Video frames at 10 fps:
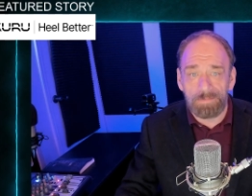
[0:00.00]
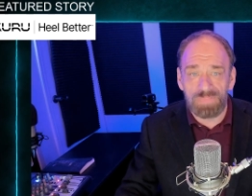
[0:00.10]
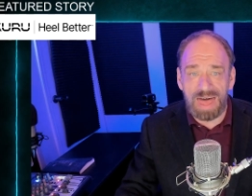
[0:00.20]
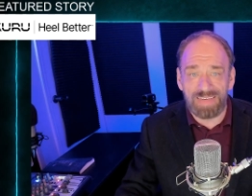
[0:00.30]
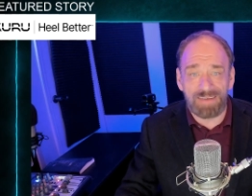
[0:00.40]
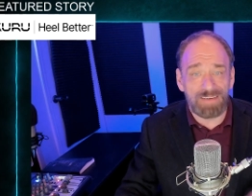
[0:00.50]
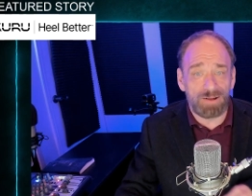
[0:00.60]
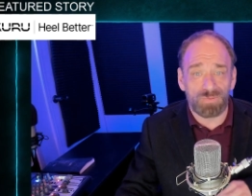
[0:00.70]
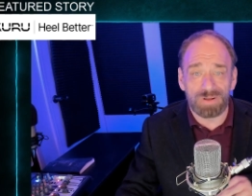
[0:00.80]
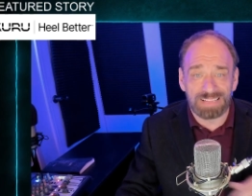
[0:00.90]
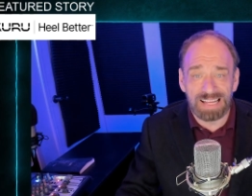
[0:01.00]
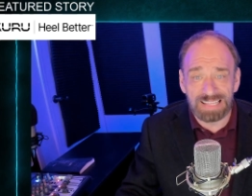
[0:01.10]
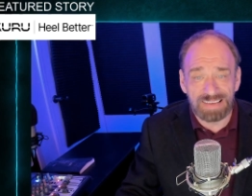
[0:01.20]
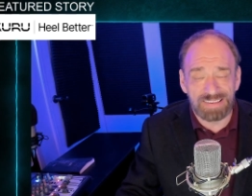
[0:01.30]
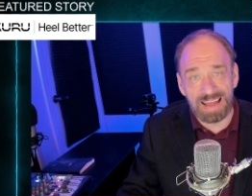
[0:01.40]
Now, they've got a
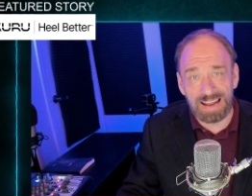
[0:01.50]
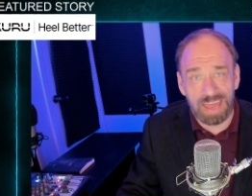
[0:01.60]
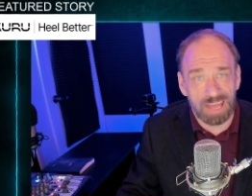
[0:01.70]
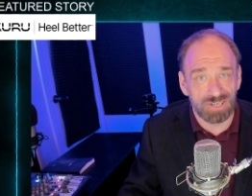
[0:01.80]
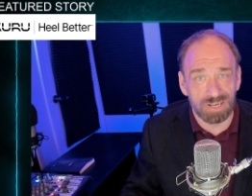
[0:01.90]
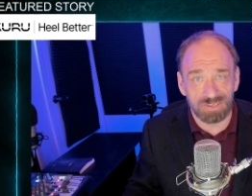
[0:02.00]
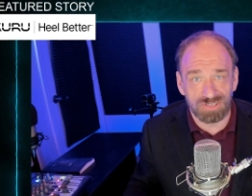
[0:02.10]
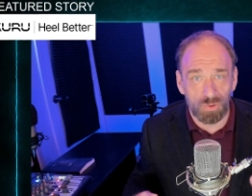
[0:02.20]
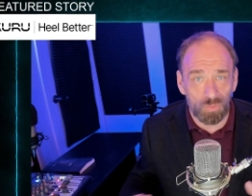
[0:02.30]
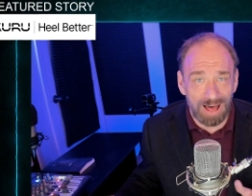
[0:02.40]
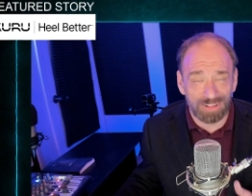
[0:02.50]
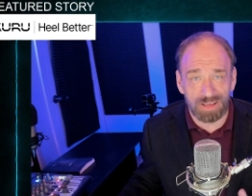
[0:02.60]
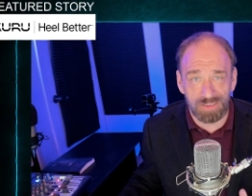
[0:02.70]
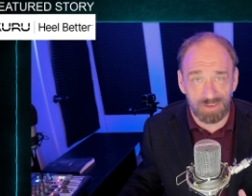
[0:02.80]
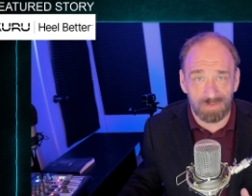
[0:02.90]
relentless dedication to
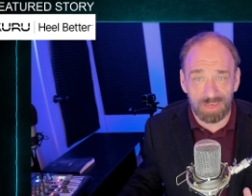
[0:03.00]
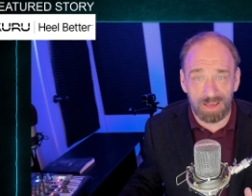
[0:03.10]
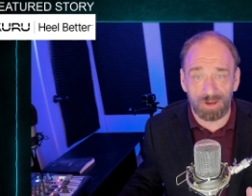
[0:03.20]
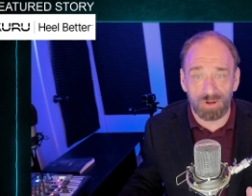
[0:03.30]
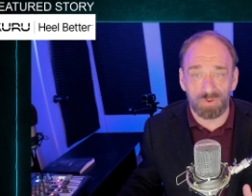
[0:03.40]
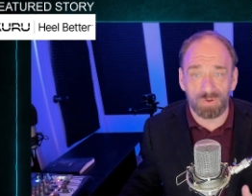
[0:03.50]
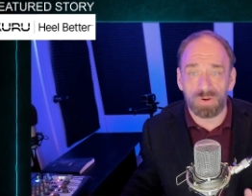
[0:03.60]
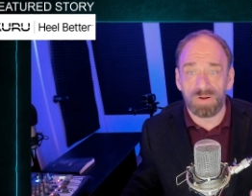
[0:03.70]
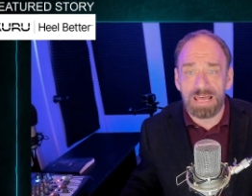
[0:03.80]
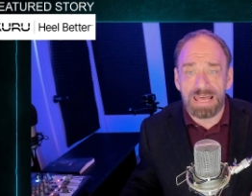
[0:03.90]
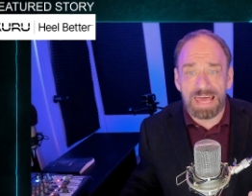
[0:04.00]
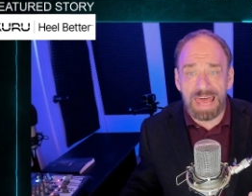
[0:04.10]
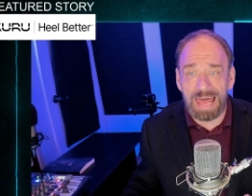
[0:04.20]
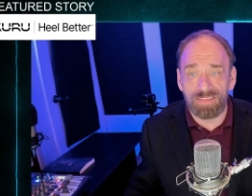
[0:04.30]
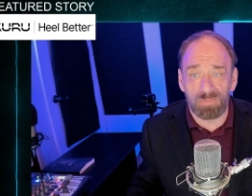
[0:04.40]
wellness over there at Kuru,
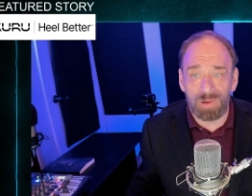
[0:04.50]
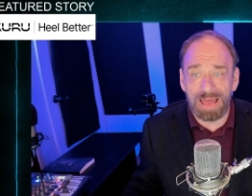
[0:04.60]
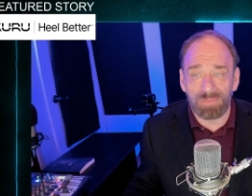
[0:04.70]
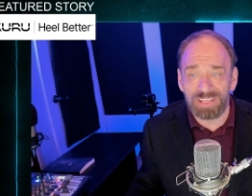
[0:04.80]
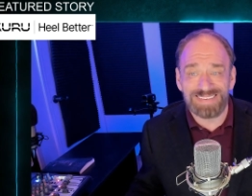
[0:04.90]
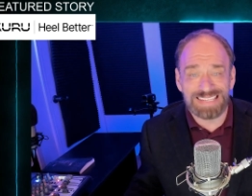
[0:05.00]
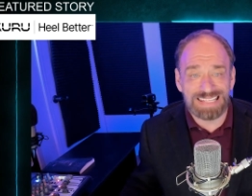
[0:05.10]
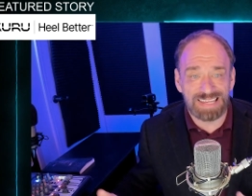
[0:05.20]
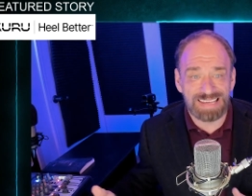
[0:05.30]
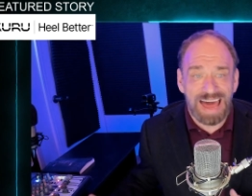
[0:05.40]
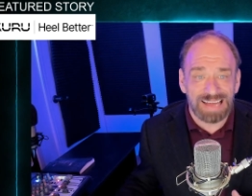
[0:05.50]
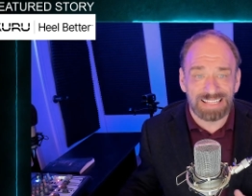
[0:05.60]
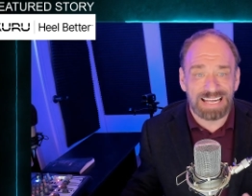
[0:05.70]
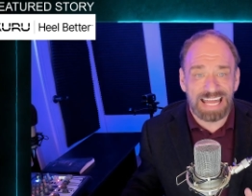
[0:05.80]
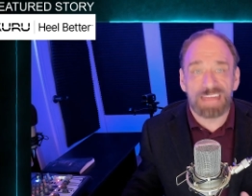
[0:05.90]
and the brand believes that this
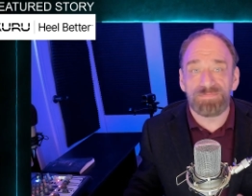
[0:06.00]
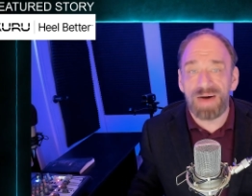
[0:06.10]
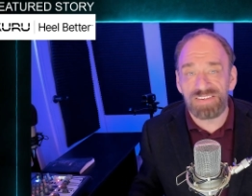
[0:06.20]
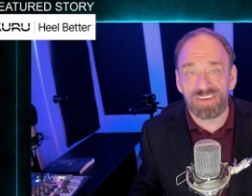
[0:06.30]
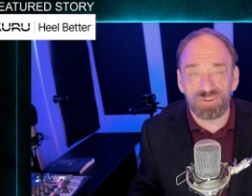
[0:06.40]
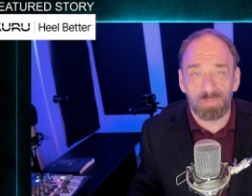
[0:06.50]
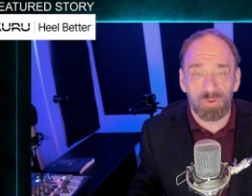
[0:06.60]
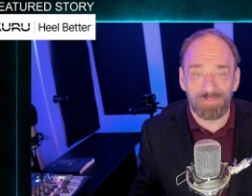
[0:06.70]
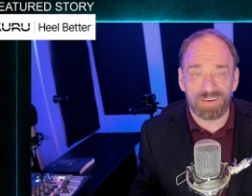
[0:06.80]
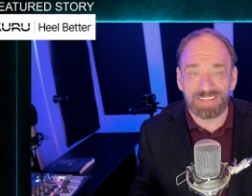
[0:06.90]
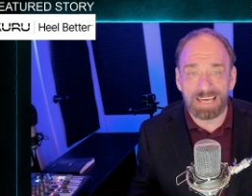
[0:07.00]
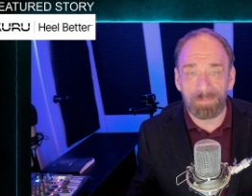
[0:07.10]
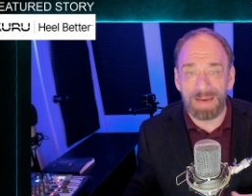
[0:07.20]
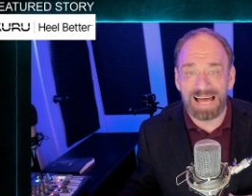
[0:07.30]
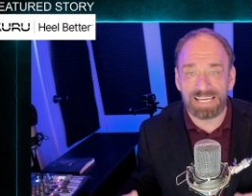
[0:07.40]
tagline and message perfectly
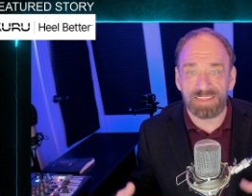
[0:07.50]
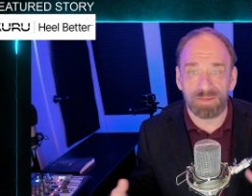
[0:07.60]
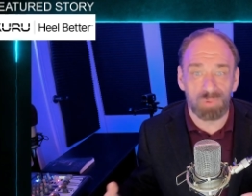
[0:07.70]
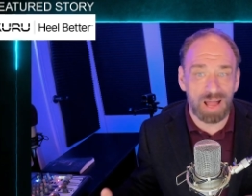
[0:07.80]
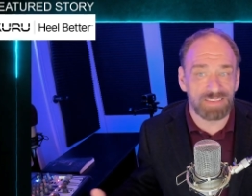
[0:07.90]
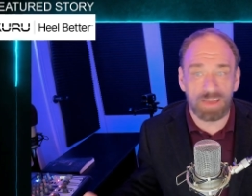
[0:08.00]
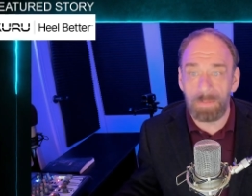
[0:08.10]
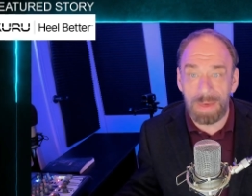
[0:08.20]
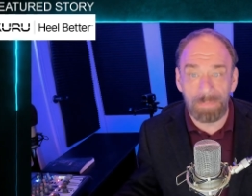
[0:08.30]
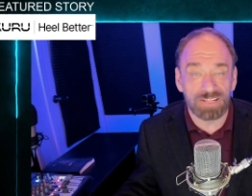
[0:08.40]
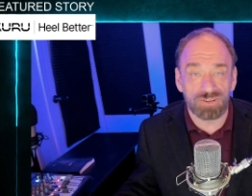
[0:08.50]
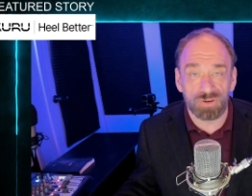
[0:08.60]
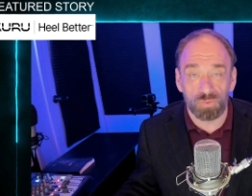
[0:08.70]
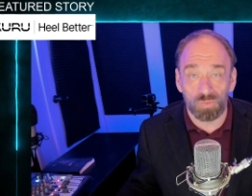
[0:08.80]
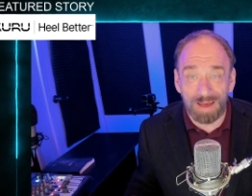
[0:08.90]
embody the brand's commitment
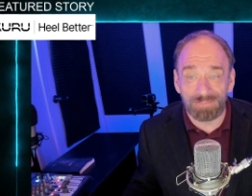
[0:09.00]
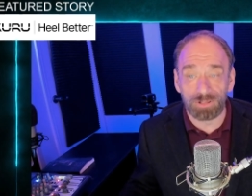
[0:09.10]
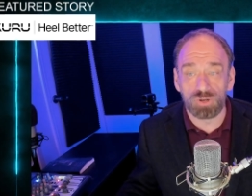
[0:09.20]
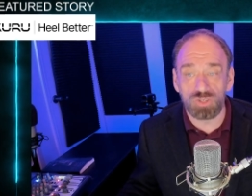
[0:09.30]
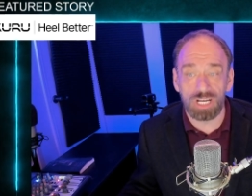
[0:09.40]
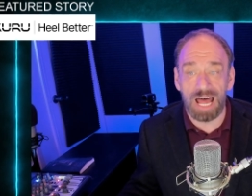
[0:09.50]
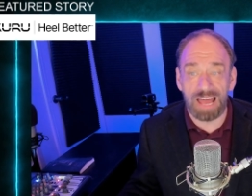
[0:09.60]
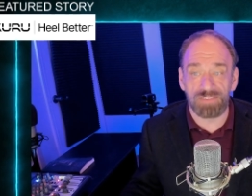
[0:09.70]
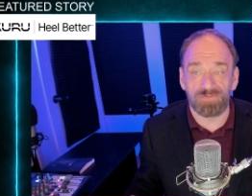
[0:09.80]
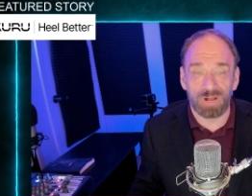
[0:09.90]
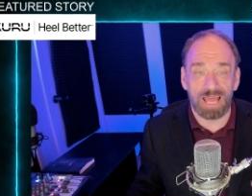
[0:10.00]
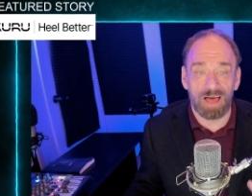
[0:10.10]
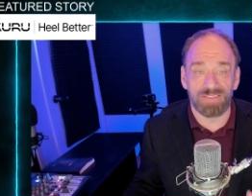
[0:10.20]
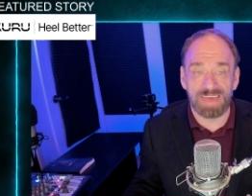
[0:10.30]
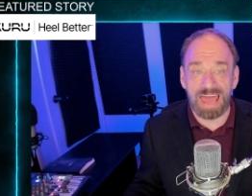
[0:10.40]
to revolutionize foot
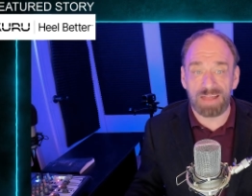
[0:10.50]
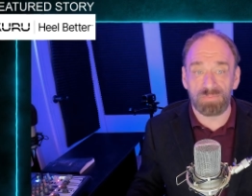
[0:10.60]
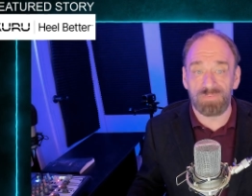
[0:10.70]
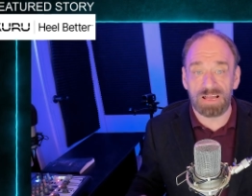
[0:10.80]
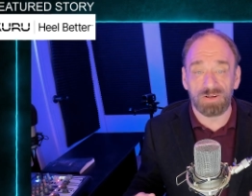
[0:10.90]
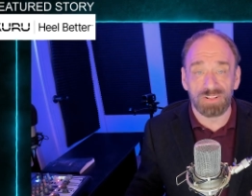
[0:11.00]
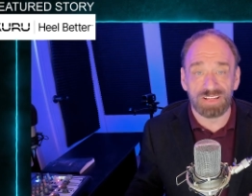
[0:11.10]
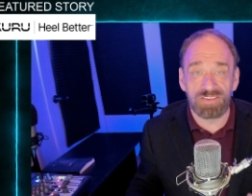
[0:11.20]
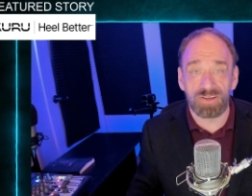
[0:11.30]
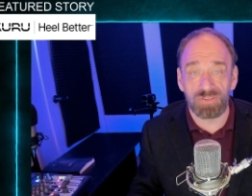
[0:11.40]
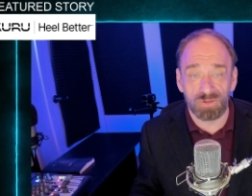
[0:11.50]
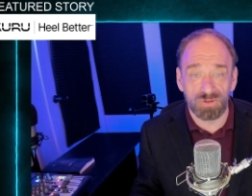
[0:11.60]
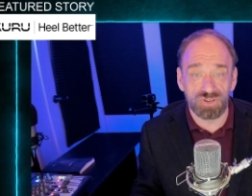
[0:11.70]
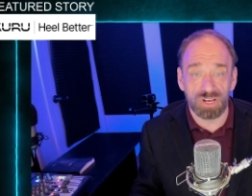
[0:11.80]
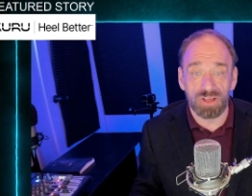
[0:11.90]
health and provide a holistic
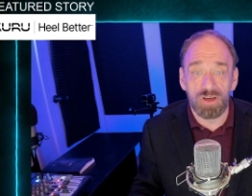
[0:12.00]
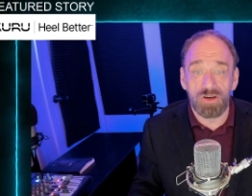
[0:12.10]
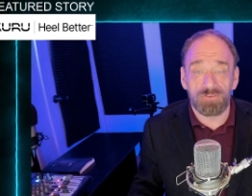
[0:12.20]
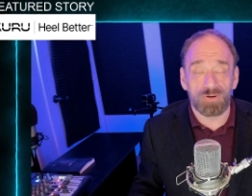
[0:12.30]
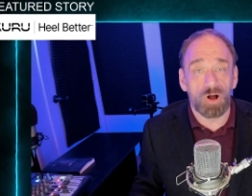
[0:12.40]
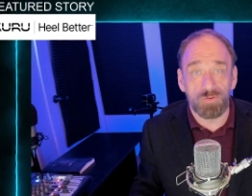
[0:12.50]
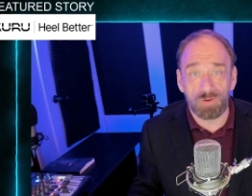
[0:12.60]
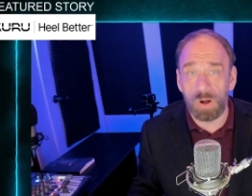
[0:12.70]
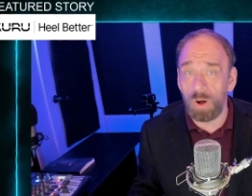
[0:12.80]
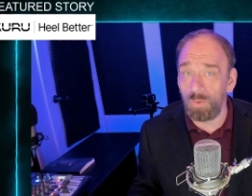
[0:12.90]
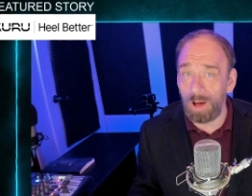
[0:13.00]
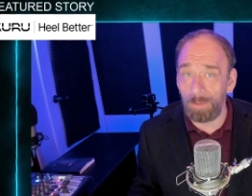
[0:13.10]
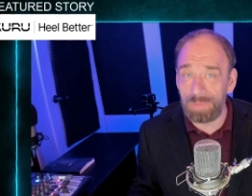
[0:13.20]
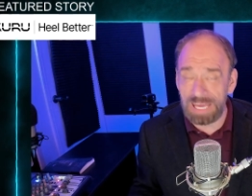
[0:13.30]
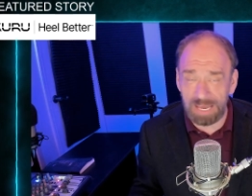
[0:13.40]
solution for overall
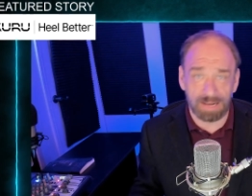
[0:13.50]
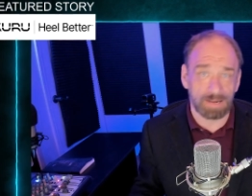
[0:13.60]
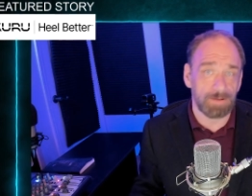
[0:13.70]
well being.